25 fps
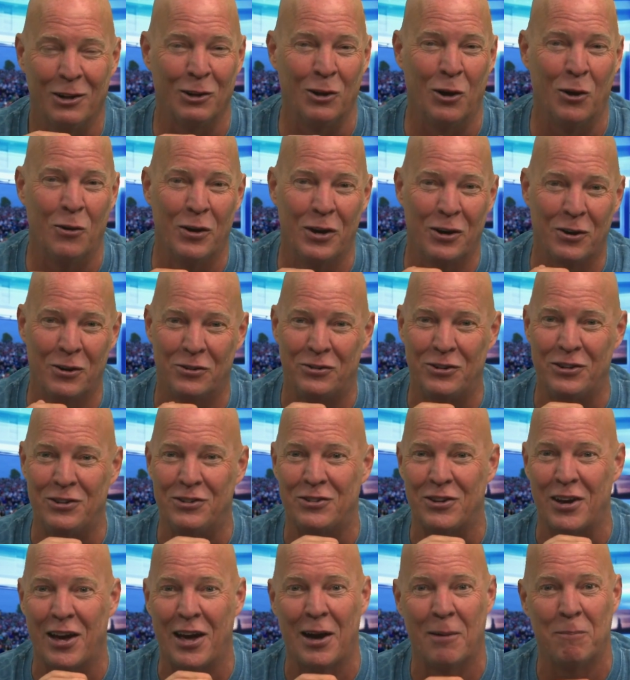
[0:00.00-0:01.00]
low energy
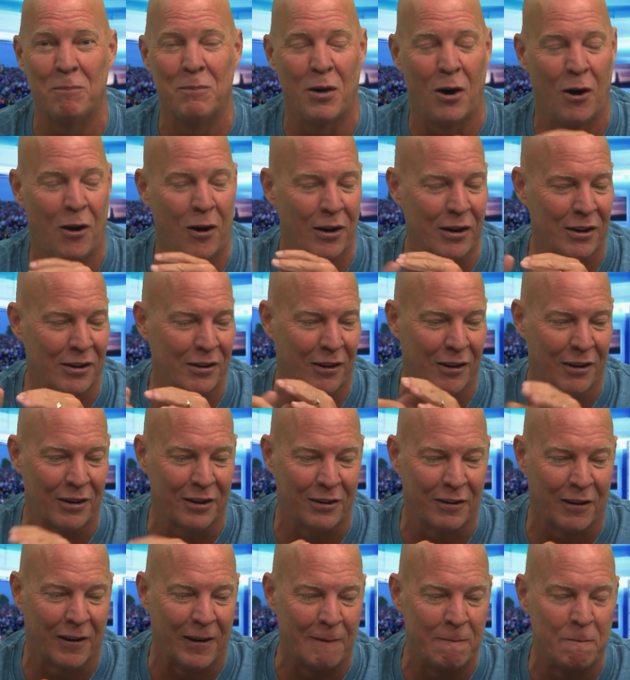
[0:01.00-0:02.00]
Jeb, on and on
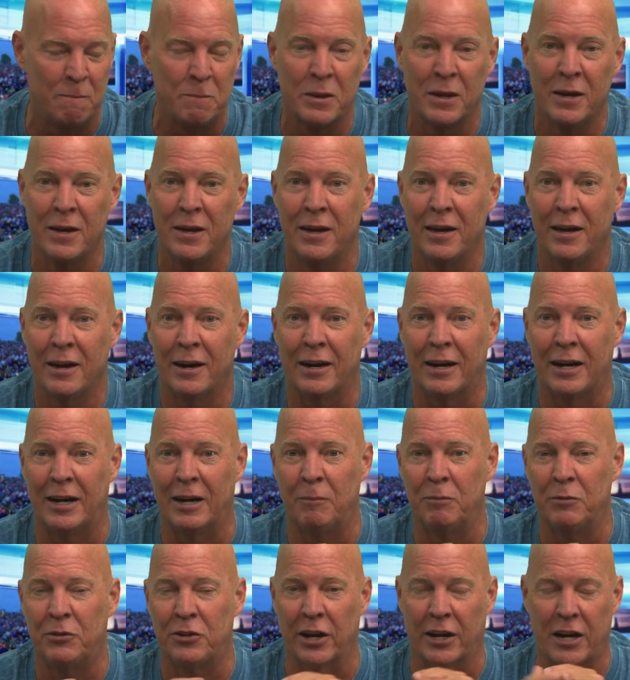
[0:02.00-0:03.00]
and on.
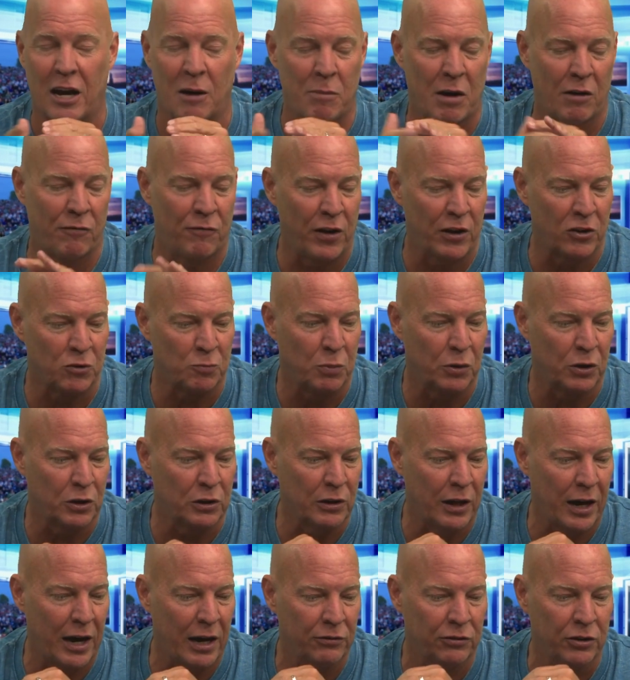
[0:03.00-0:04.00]
Um, check out my Facebook
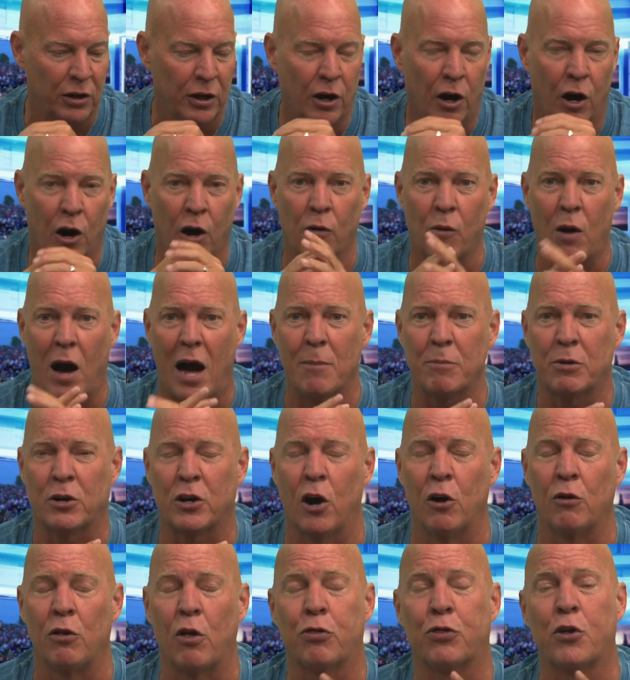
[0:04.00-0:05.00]
lives.
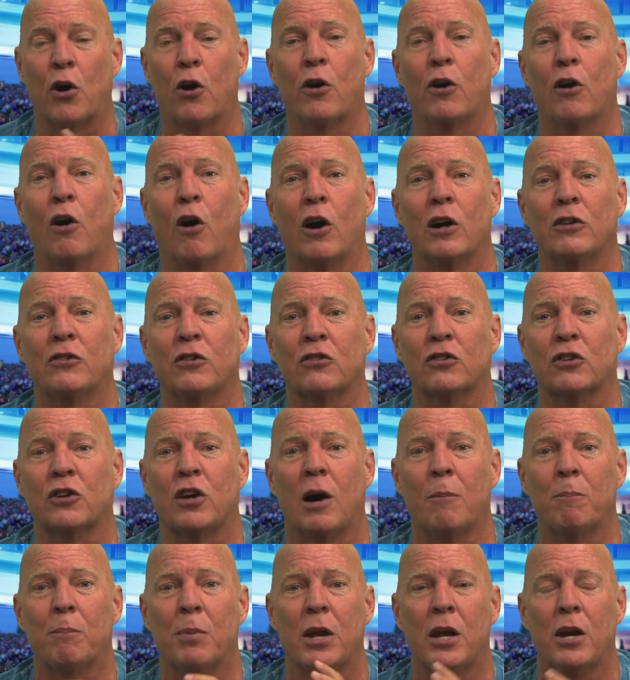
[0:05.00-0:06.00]
Aramco, the third largest
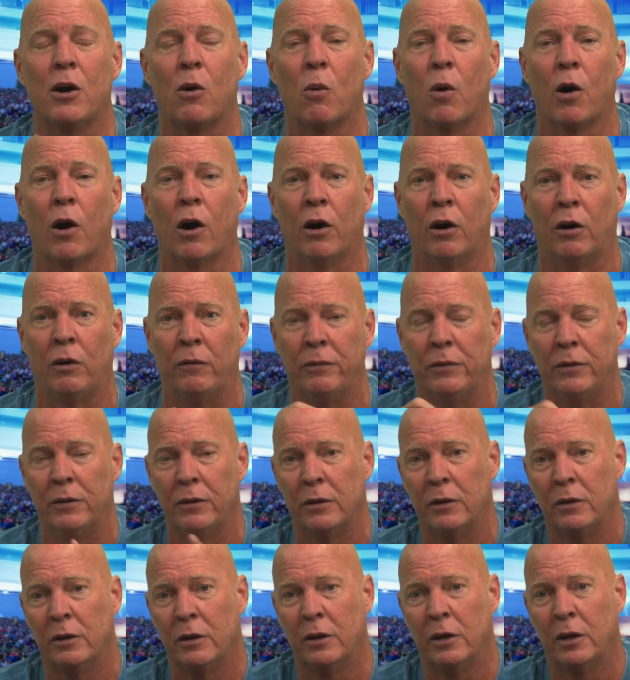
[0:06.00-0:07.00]
company in the world,
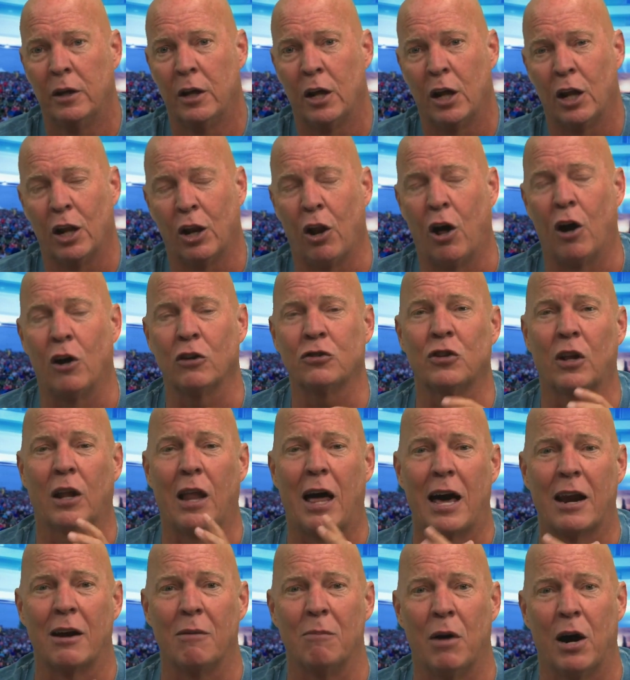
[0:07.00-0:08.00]
Lost a
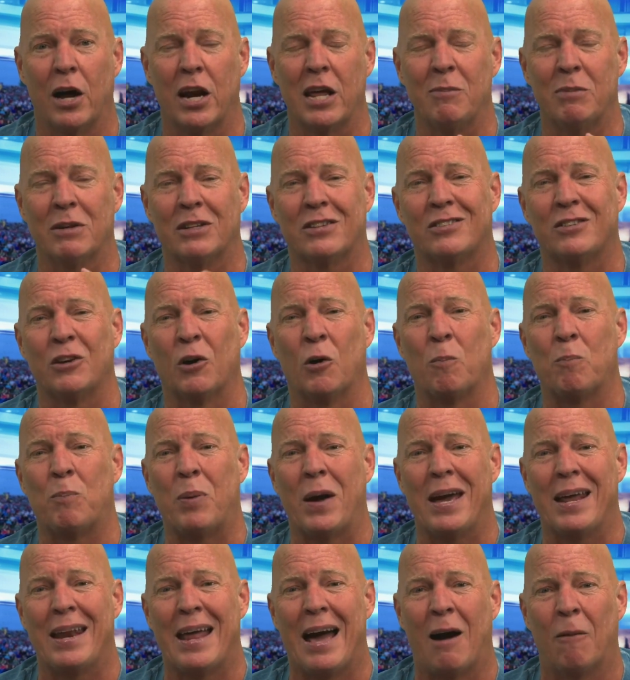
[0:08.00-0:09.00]
lot of money, but still
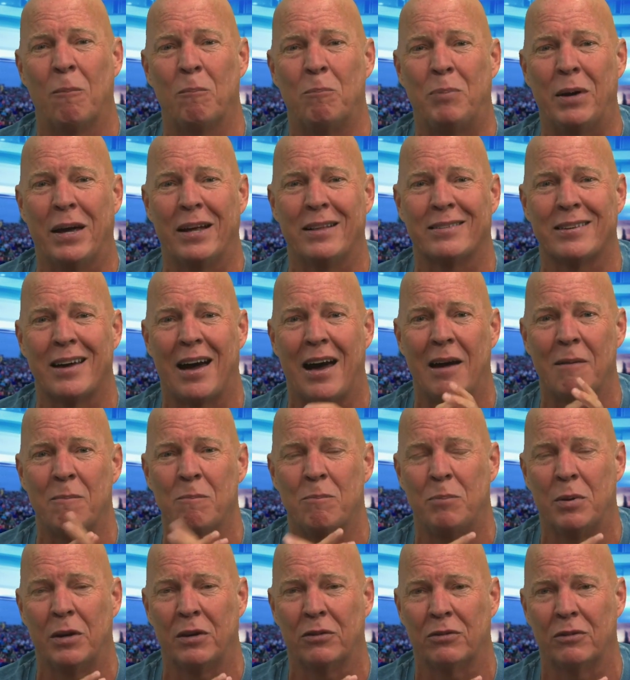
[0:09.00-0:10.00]
paid out big time
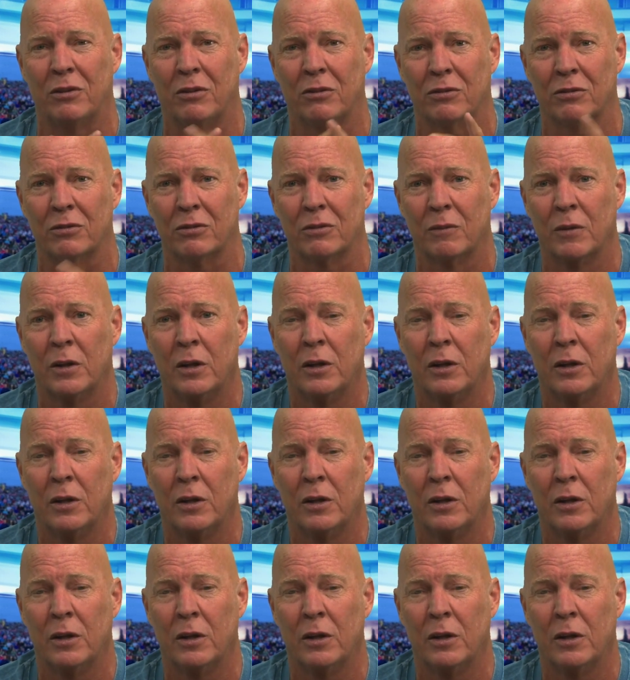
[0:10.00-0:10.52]
business.